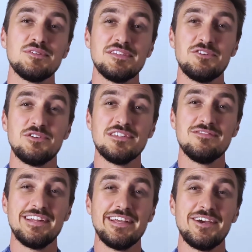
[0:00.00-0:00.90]
series
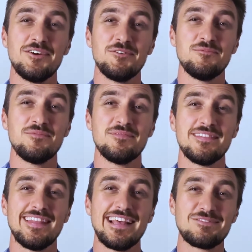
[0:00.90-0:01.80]
video.
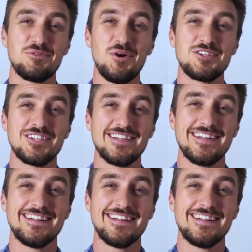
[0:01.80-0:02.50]
Thanks for watching.